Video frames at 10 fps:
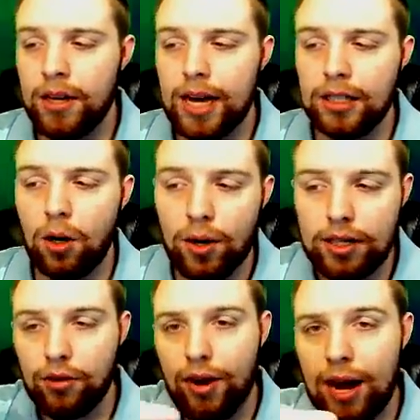and go into
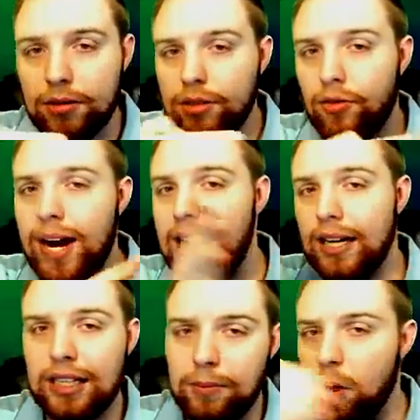the route to the right,
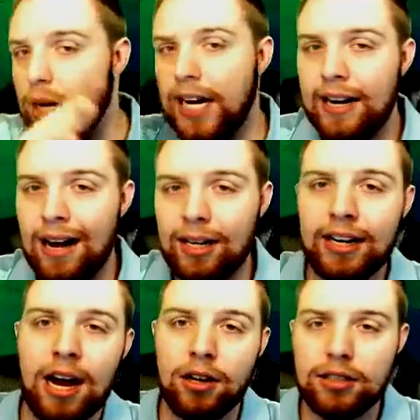and keep going in
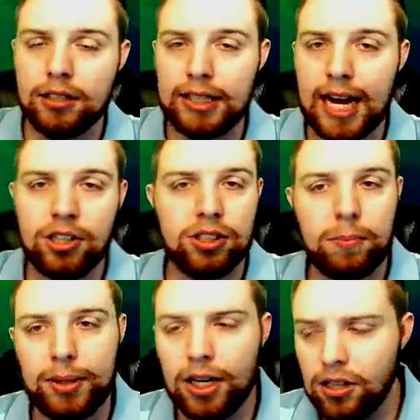and out until he actually
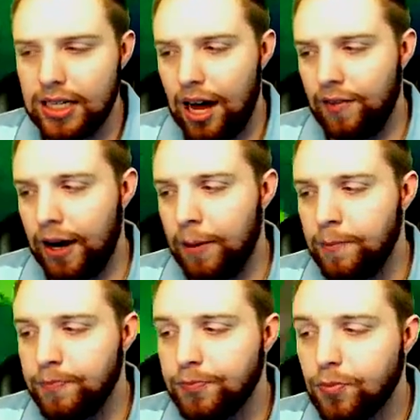appears down there.
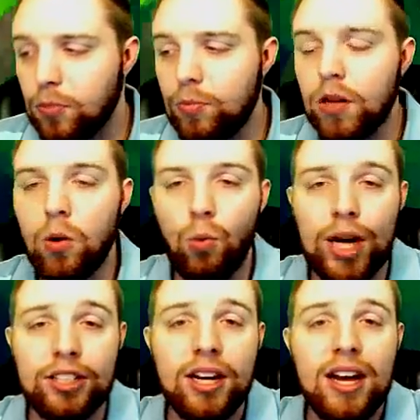
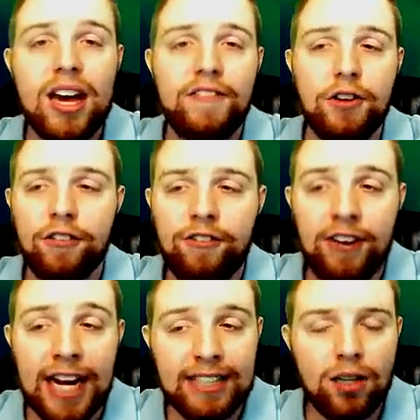Which, if you
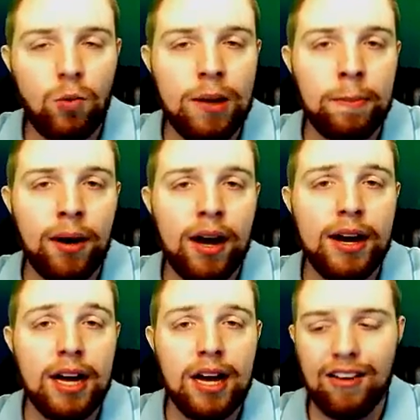fainted
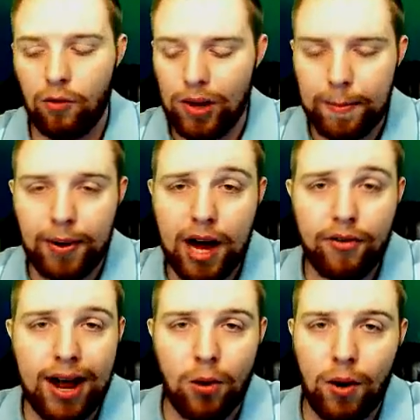Wimpod, if Wimpod
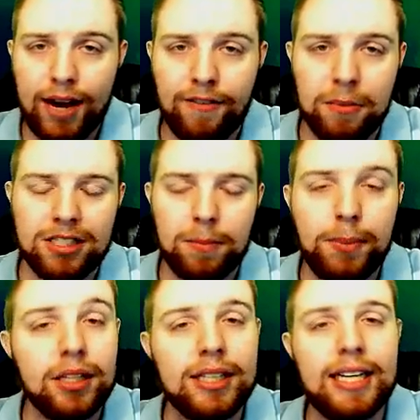ran away from his
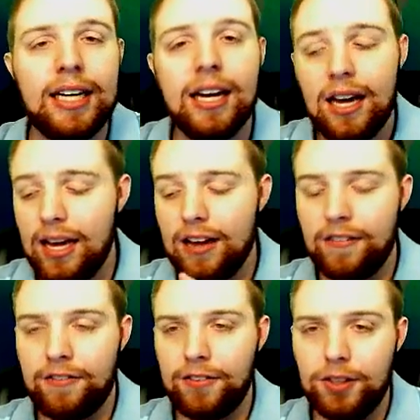ability,
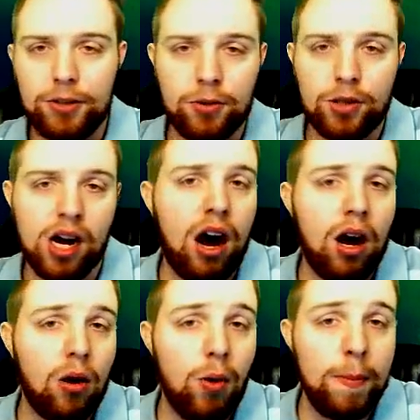if you
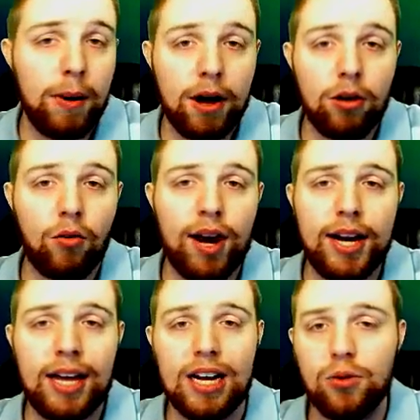caught a Wimpod
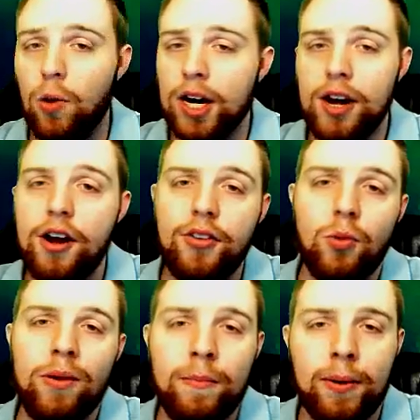already and you want another
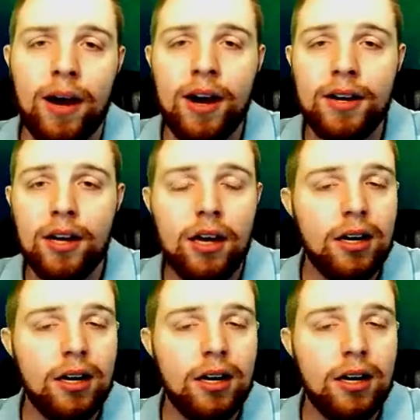Wimpod,